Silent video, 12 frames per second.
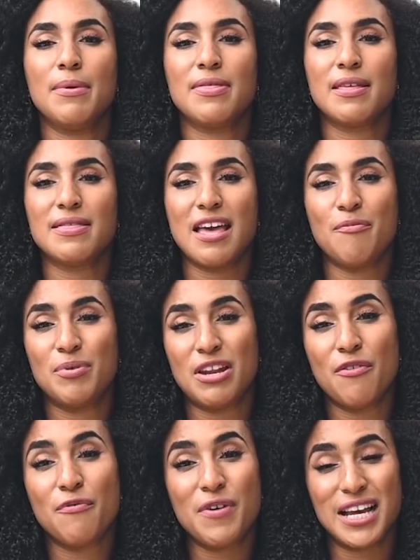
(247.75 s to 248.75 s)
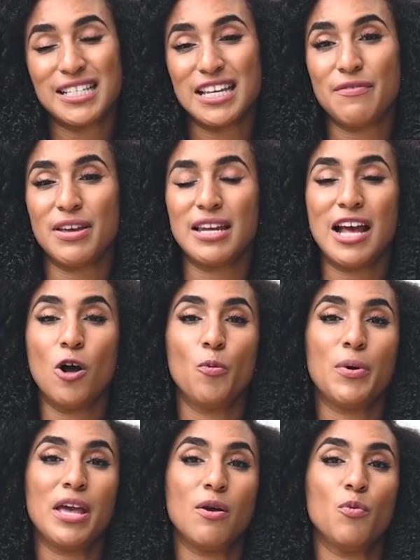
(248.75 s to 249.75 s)
that they have been effective in
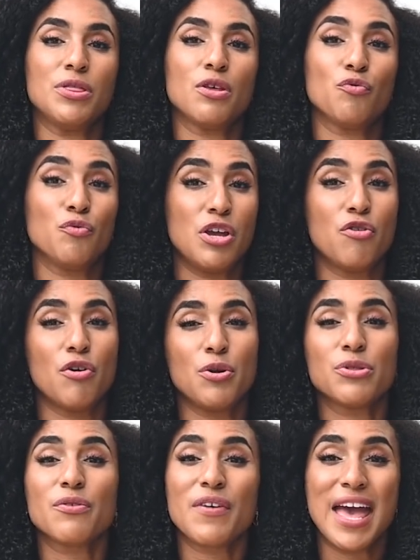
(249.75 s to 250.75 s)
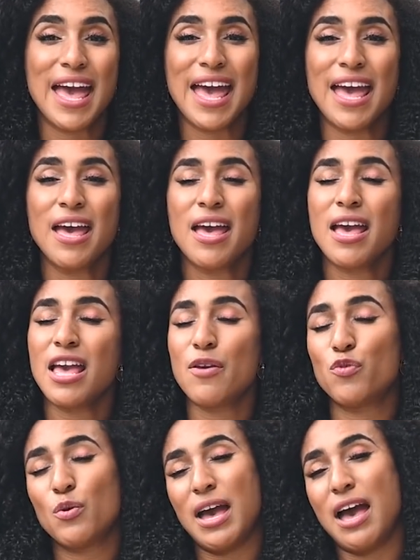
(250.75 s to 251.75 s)
helping with the regrowth of hair
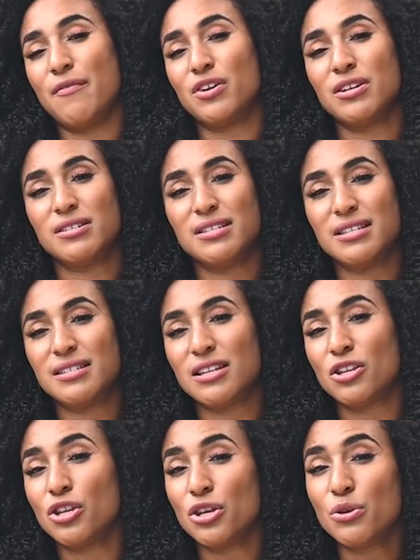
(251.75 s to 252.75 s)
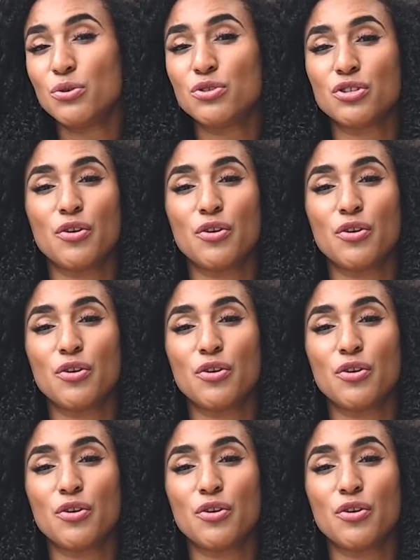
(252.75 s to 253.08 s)
if you have consistent use.